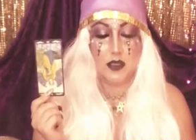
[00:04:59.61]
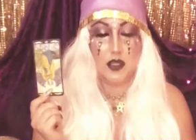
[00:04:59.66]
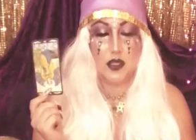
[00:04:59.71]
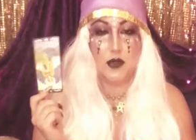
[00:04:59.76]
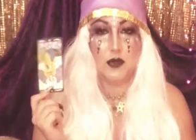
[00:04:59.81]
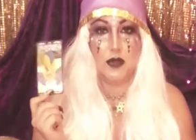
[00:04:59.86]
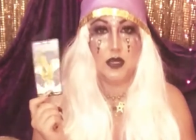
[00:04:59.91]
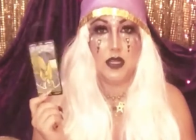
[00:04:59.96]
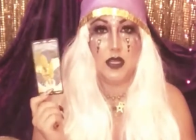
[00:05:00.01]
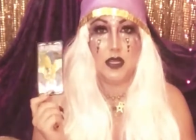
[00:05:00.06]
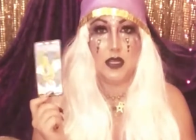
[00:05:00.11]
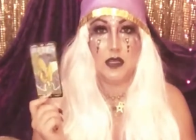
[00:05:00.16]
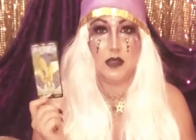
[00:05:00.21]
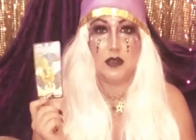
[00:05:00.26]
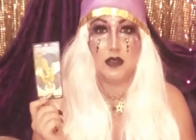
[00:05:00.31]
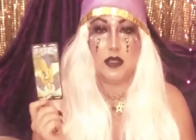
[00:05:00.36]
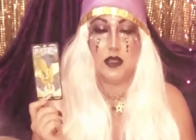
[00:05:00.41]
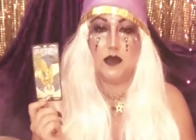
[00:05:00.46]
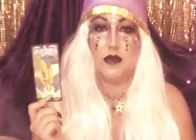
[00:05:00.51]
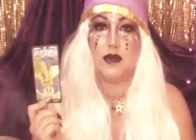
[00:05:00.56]
You need
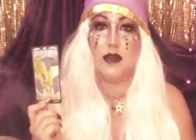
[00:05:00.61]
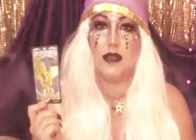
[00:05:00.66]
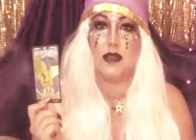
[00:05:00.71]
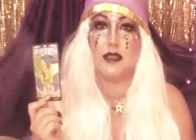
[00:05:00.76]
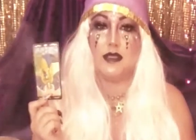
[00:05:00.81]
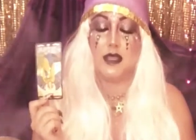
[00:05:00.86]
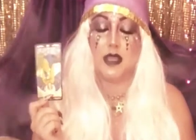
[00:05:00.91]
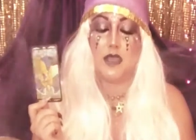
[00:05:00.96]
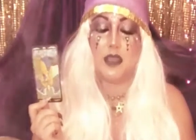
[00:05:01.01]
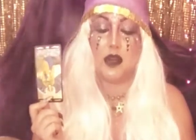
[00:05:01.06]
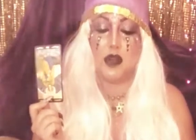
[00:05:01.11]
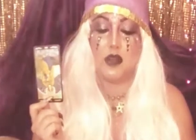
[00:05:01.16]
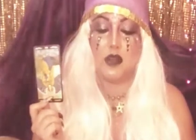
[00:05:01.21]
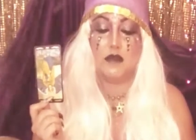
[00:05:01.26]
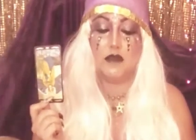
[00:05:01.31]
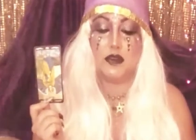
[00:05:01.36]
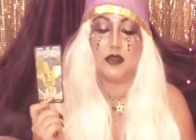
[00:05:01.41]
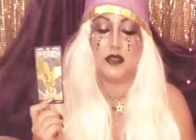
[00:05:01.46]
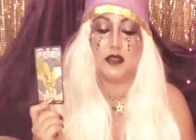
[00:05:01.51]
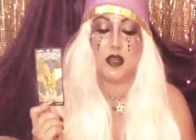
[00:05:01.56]
healing. You need to take care
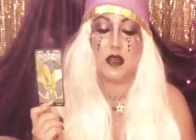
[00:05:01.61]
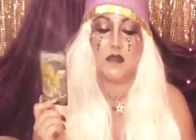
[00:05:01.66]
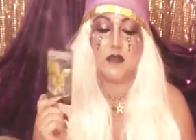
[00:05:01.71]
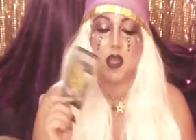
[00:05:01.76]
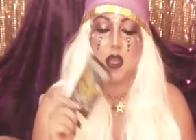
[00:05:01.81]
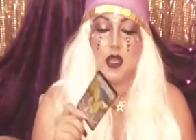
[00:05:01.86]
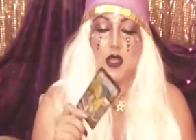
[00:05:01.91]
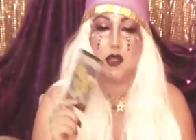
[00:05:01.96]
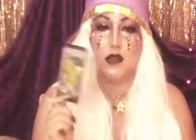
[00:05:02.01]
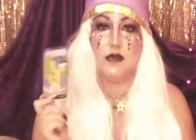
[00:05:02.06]
of yourself.